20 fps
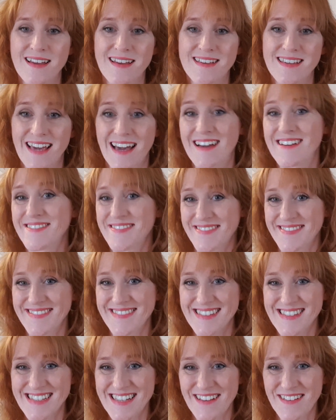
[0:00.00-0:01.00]
yeah,
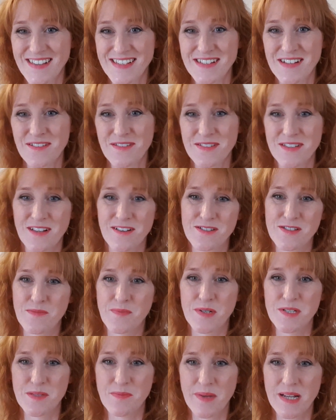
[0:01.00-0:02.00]
so there's lots of
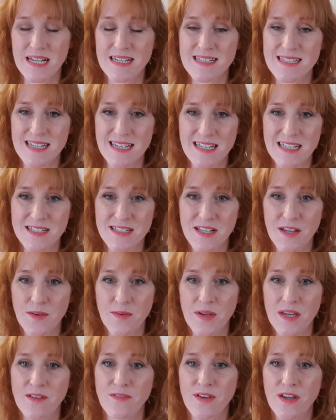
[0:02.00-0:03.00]
possibilities. So
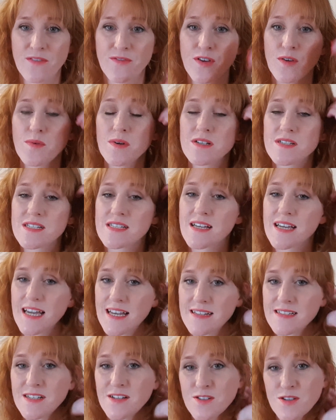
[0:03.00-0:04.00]
if you want to get
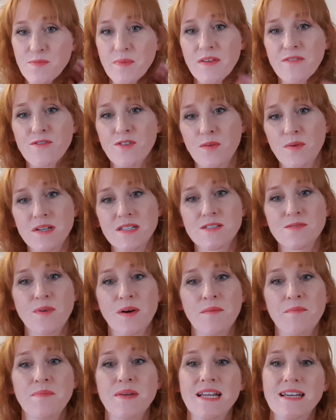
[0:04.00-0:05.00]
in touch with me for
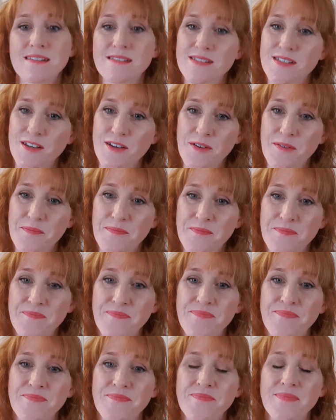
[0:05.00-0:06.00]
one-to-one, please do.
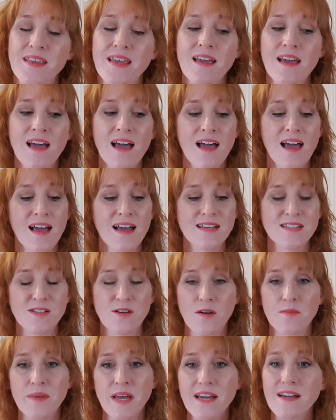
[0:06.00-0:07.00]
So
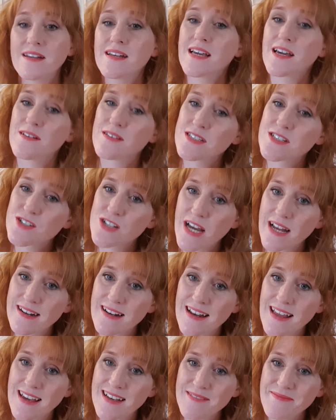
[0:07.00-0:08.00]
I'm now going to go into
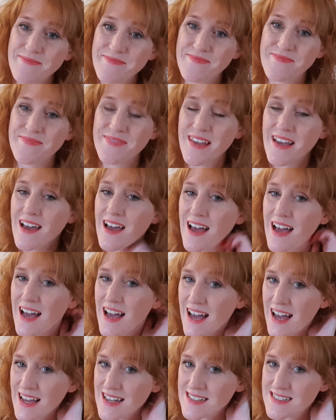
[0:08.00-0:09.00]
channeling,
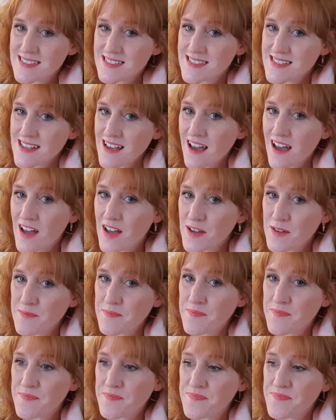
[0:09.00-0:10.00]
and
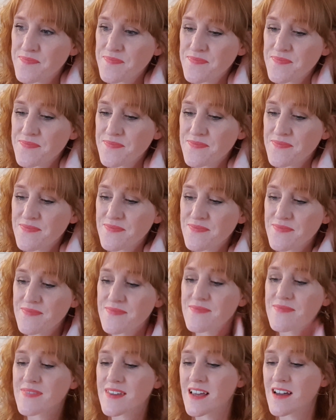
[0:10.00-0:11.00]

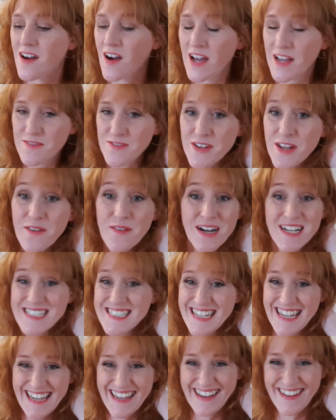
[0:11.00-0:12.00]
I have no
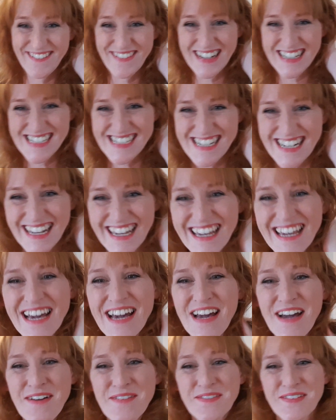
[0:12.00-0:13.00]
idea actually
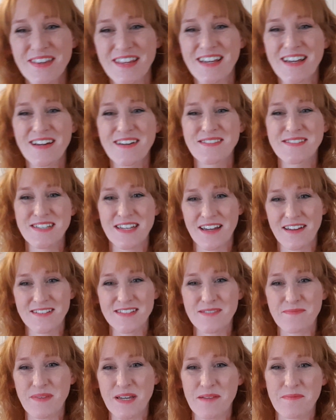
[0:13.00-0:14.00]
what the codes are going
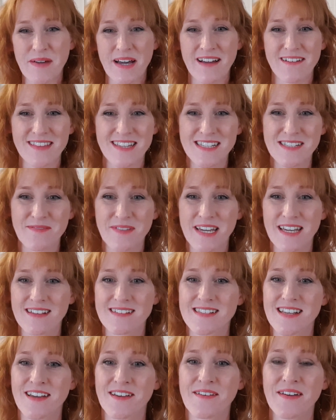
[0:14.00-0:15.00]
to be about this week, so